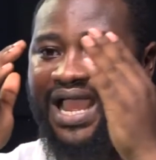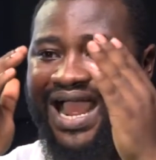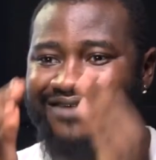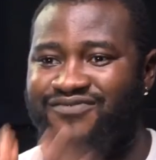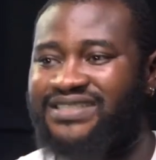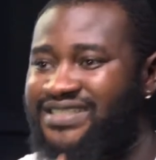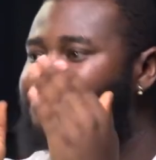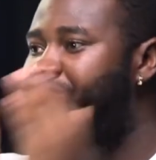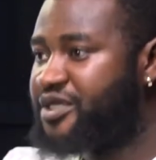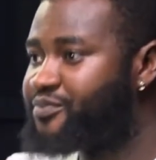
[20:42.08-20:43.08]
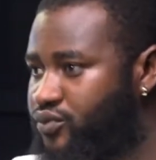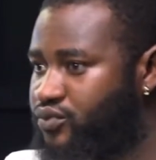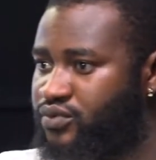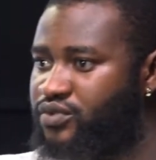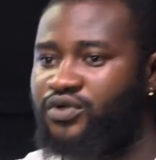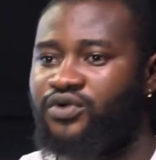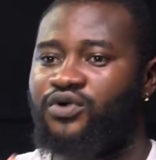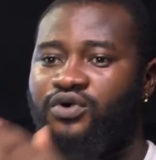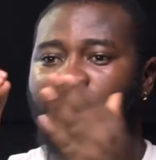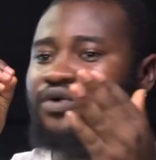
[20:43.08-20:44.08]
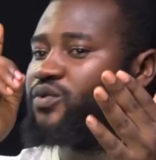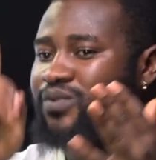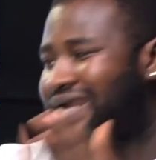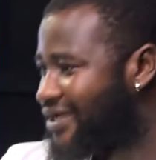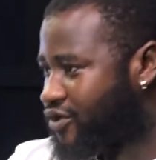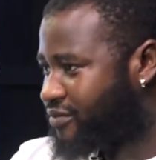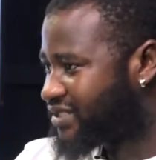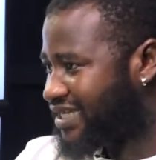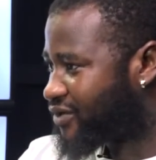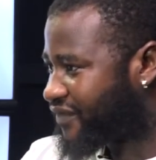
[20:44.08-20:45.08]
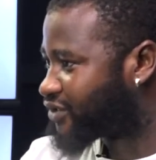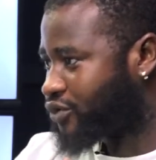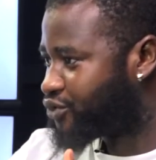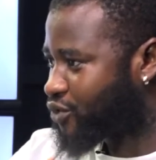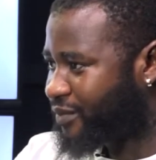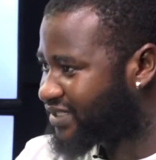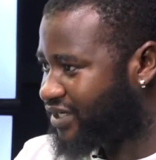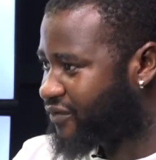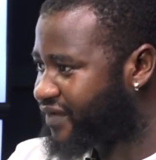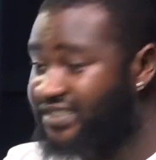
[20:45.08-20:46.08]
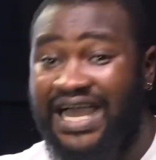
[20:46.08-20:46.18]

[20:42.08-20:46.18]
Arresting people, whether you commit any offense or you don't commit any offense,